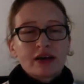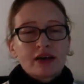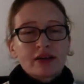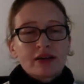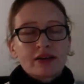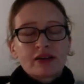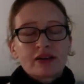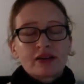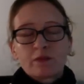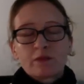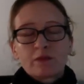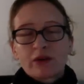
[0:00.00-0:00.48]

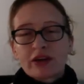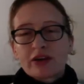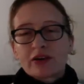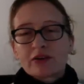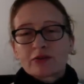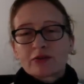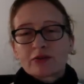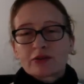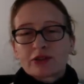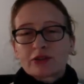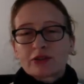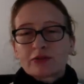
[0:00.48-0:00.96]
then we
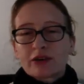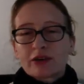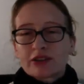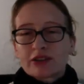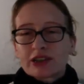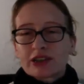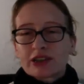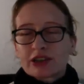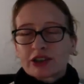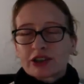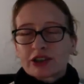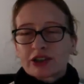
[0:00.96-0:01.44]
go to our
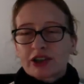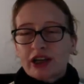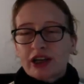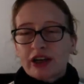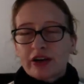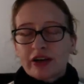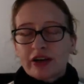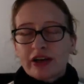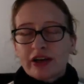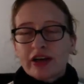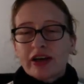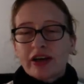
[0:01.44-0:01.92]

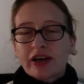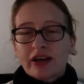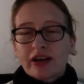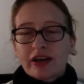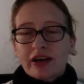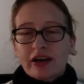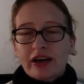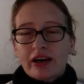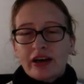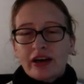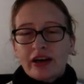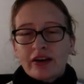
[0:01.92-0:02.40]
dictionary
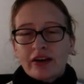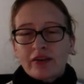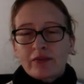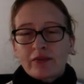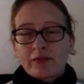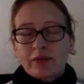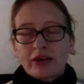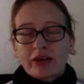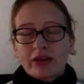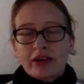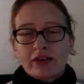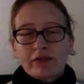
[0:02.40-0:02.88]
and
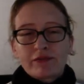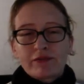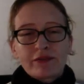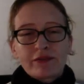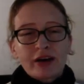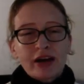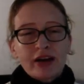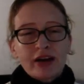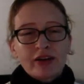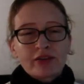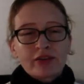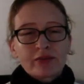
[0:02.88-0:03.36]
we
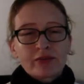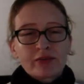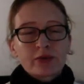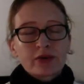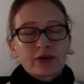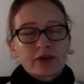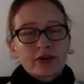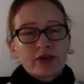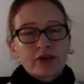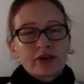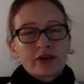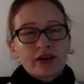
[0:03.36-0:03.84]
find the
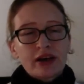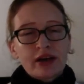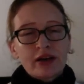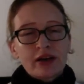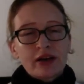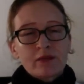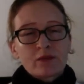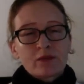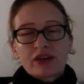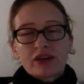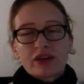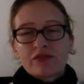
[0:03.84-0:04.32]
word
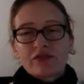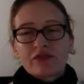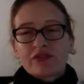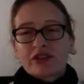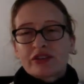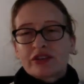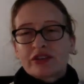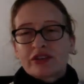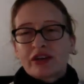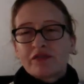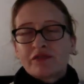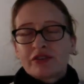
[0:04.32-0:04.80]
and we're given
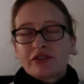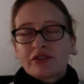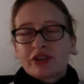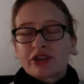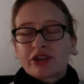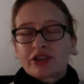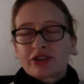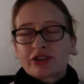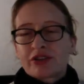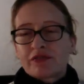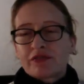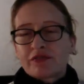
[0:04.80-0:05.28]
a
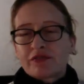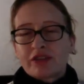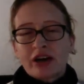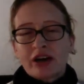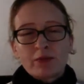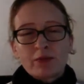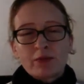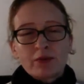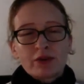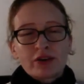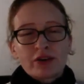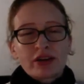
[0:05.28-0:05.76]
definition of
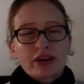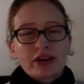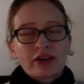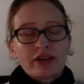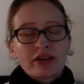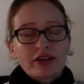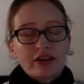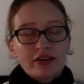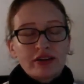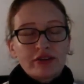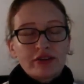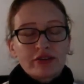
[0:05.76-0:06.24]
that word in
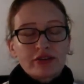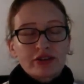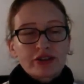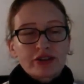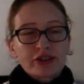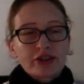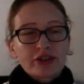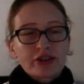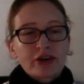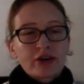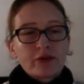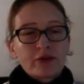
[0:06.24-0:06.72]

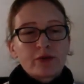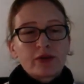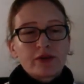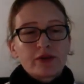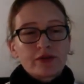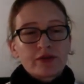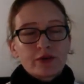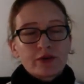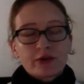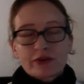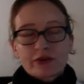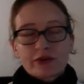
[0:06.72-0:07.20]
English. Well,
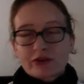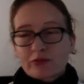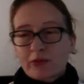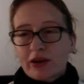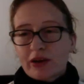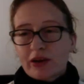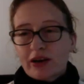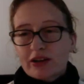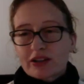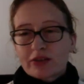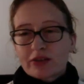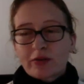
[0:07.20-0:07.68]
of course,
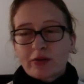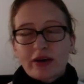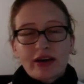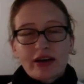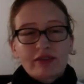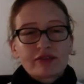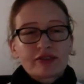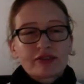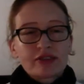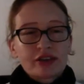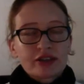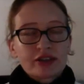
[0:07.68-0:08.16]
we also
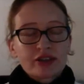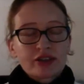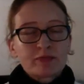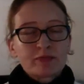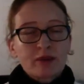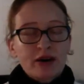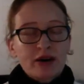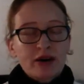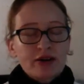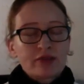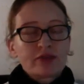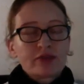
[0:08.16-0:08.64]
have such
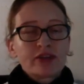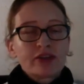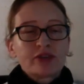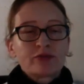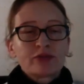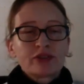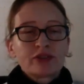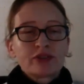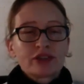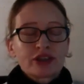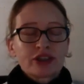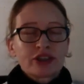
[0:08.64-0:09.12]

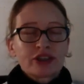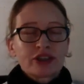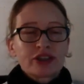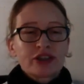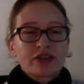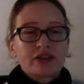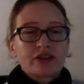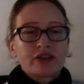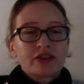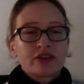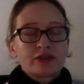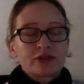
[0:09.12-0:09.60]
monolingual
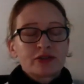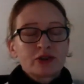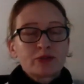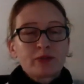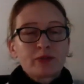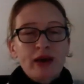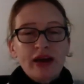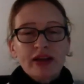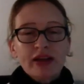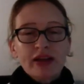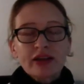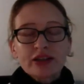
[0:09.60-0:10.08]
dictionaries in
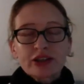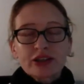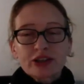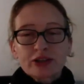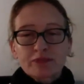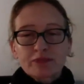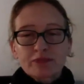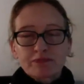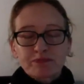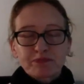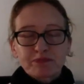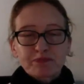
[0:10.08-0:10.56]

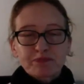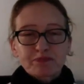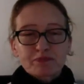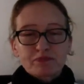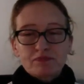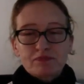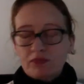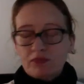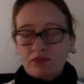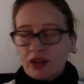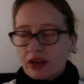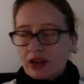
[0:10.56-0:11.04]
Spanish.
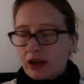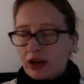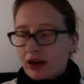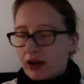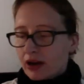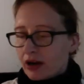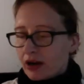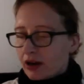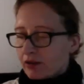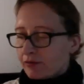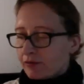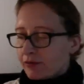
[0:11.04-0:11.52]

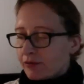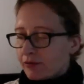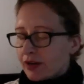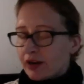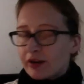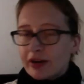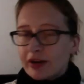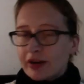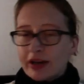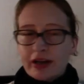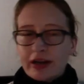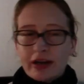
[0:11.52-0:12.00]
A
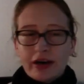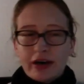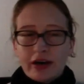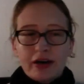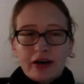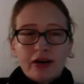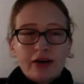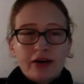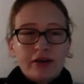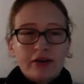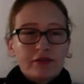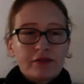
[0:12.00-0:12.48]
very
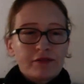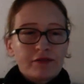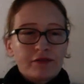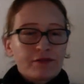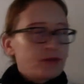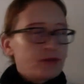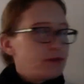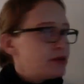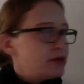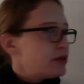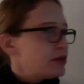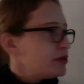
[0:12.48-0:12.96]

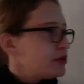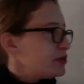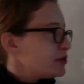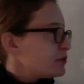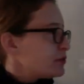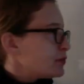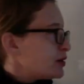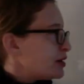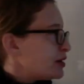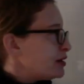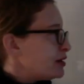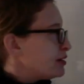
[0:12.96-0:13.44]
familiar
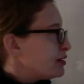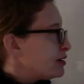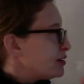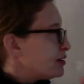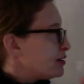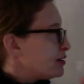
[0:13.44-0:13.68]
one